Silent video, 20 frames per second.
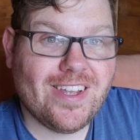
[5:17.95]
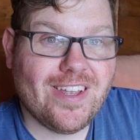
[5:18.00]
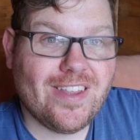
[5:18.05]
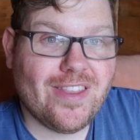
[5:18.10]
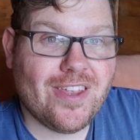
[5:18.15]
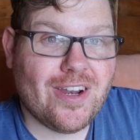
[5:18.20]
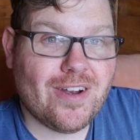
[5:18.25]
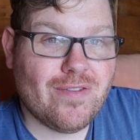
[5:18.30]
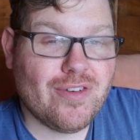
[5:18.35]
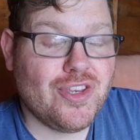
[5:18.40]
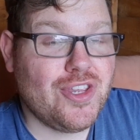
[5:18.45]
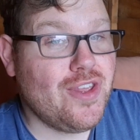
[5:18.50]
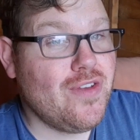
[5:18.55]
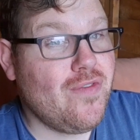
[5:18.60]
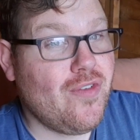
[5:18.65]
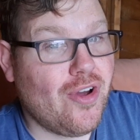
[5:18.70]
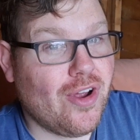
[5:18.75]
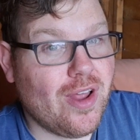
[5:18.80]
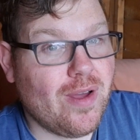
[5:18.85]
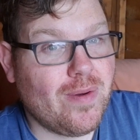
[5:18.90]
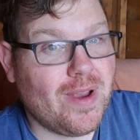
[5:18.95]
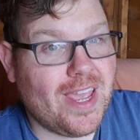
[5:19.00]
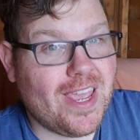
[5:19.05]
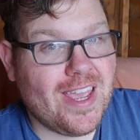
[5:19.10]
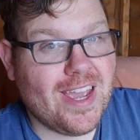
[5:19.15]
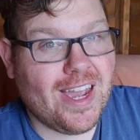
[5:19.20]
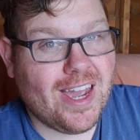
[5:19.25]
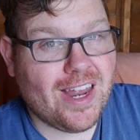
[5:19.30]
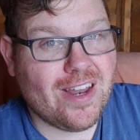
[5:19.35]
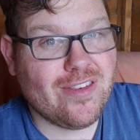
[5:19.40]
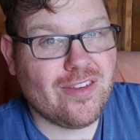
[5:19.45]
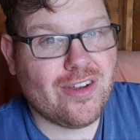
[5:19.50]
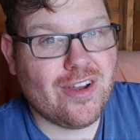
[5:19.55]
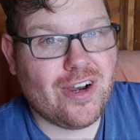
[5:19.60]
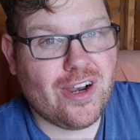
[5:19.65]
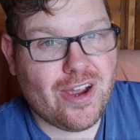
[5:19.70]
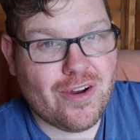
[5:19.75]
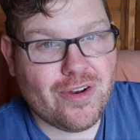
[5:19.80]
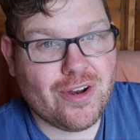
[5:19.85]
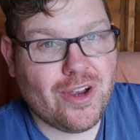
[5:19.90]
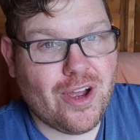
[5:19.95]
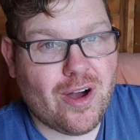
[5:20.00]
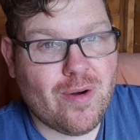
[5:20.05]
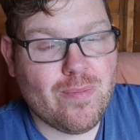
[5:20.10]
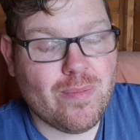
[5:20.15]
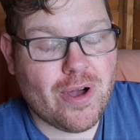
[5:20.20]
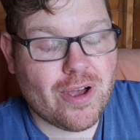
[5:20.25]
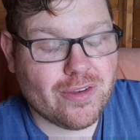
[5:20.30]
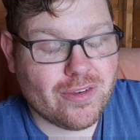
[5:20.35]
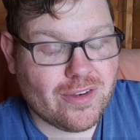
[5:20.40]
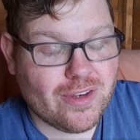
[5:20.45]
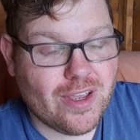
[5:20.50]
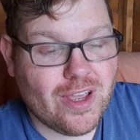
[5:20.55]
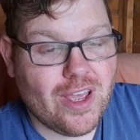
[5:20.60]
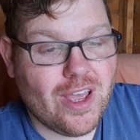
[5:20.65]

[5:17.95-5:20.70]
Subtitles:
then obviously you've got to get your hands on a load of compost.